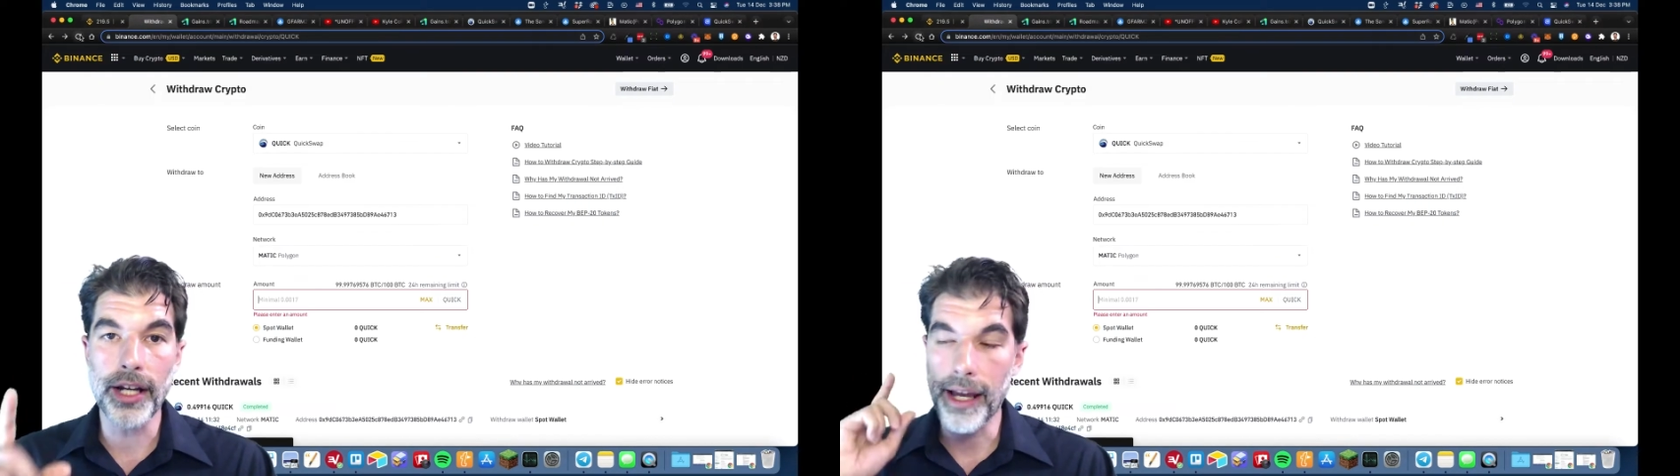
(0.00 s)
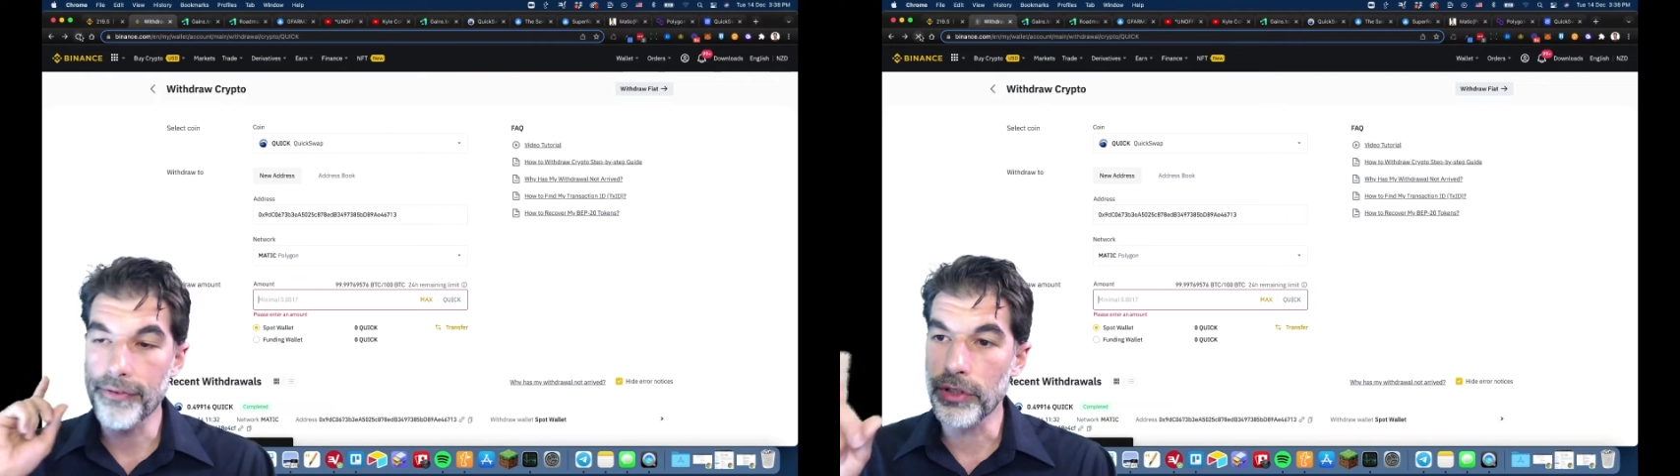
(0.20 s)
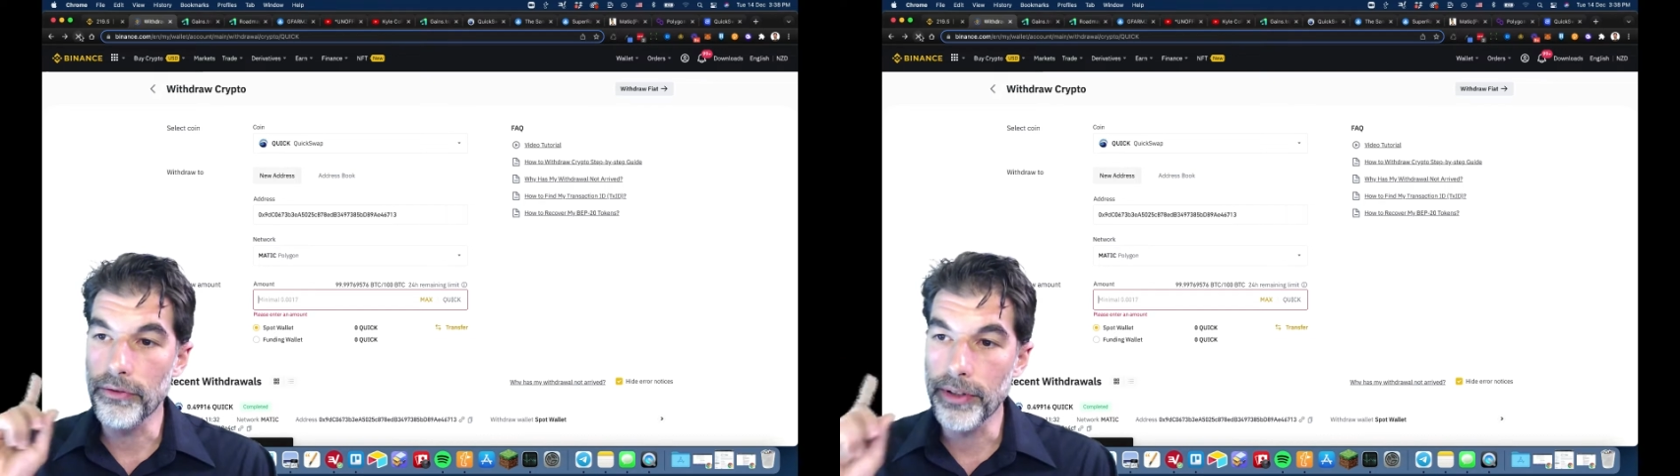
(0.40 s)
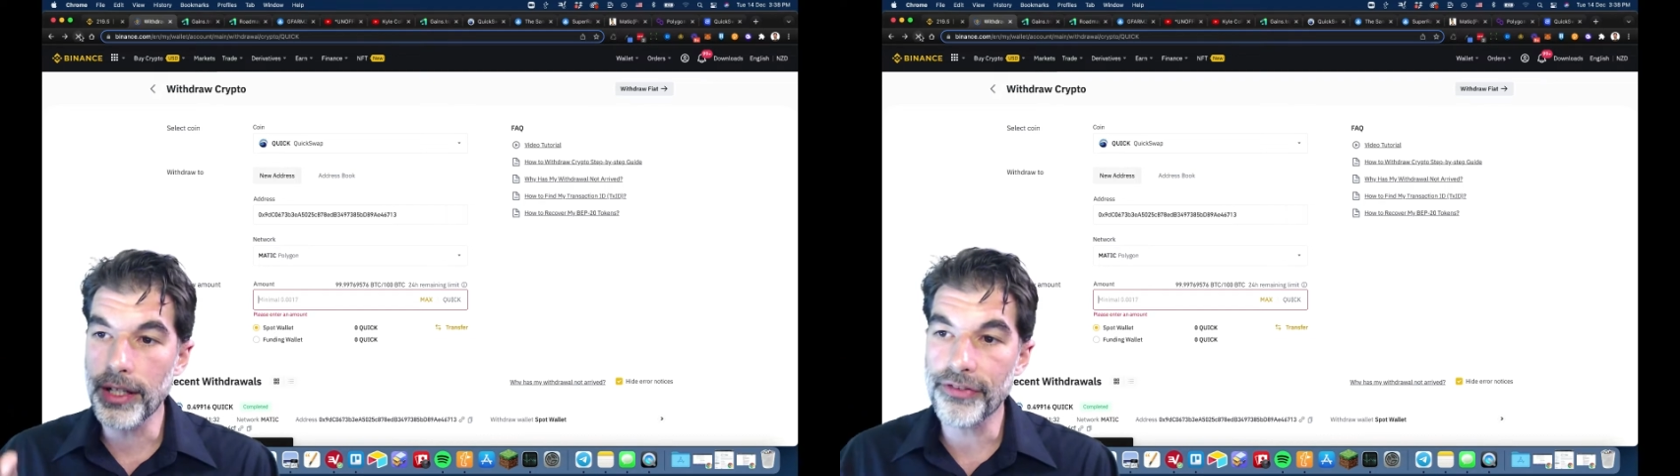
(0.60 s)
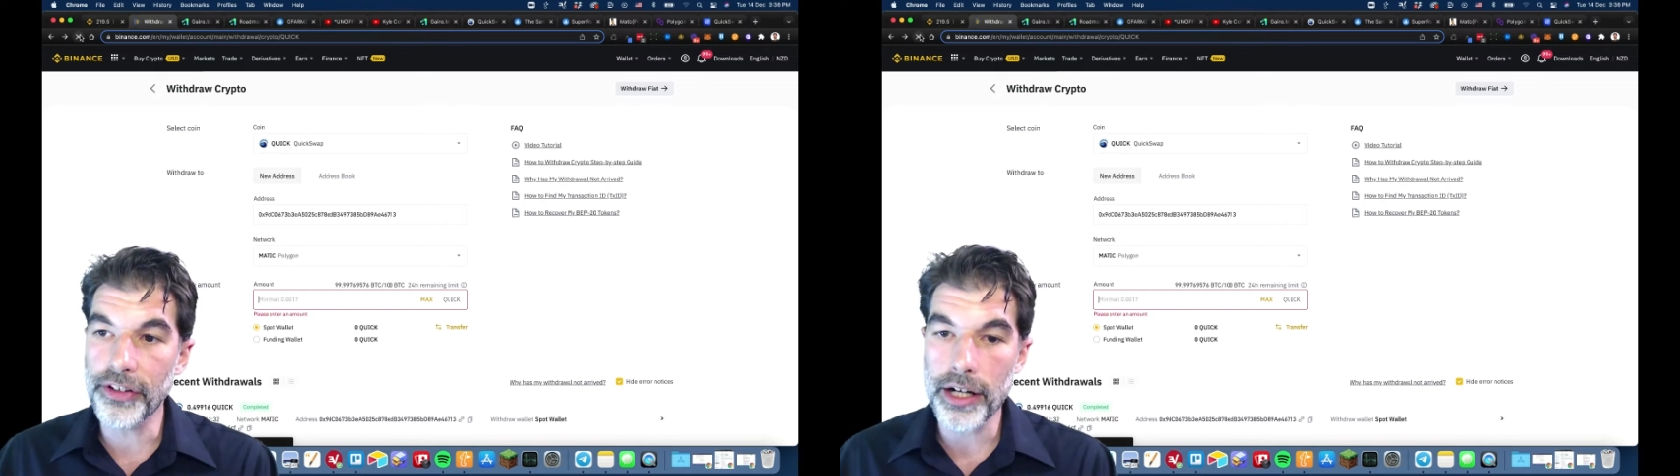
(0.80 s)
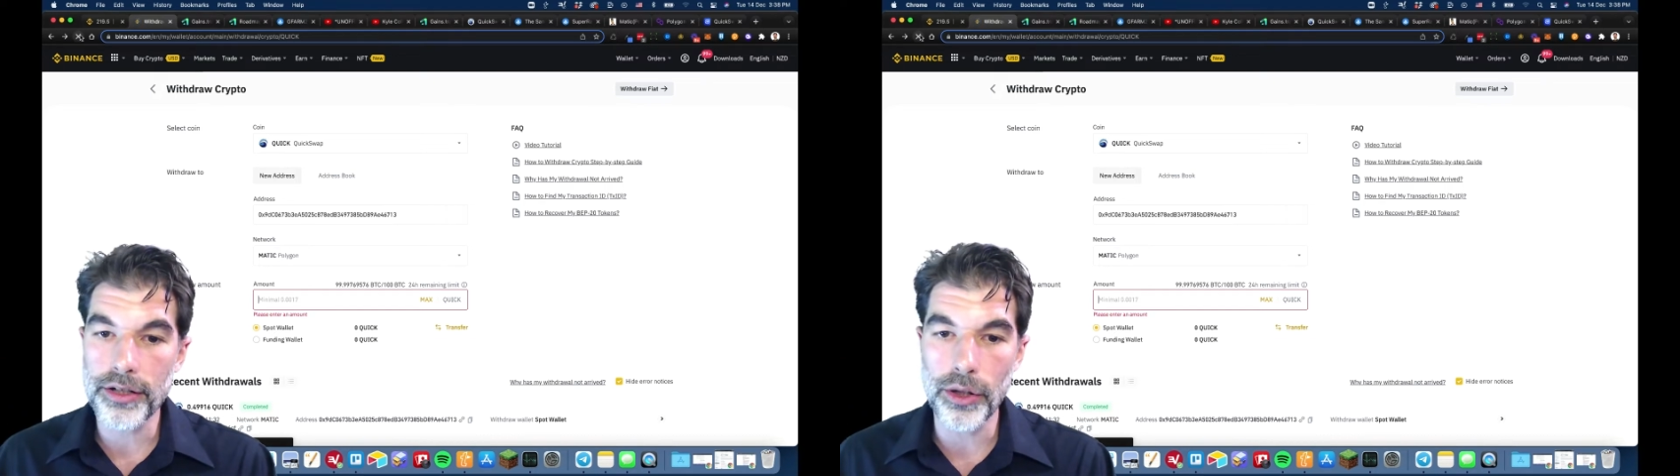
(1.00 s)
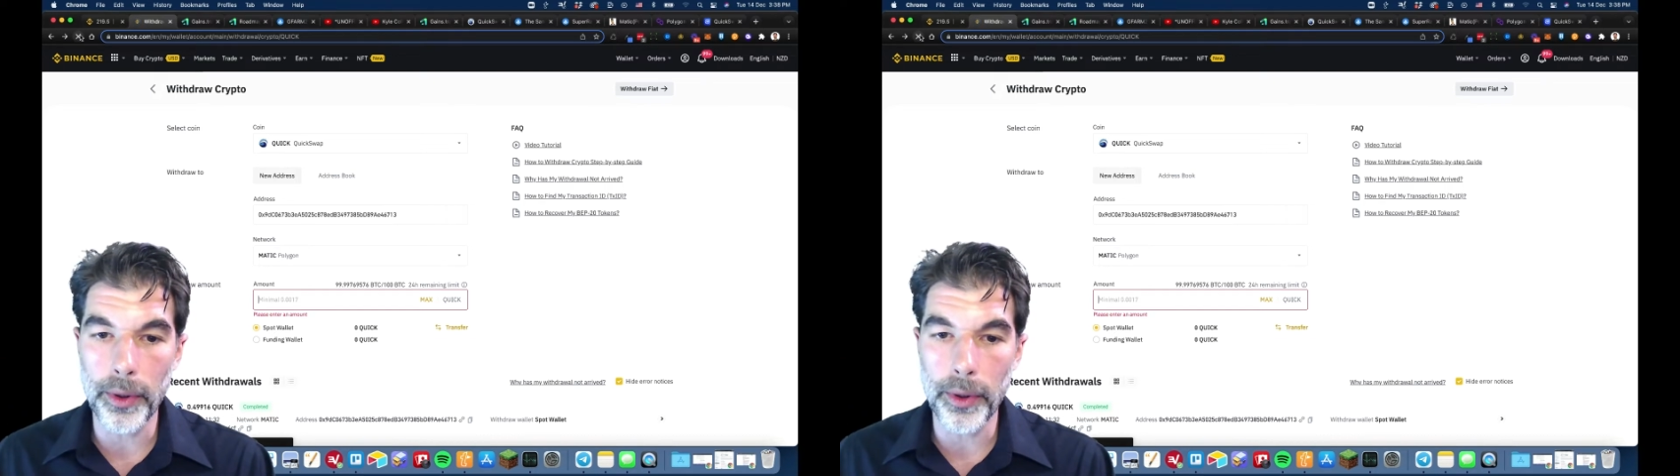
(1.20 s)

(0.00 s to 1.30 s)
I have to refresh the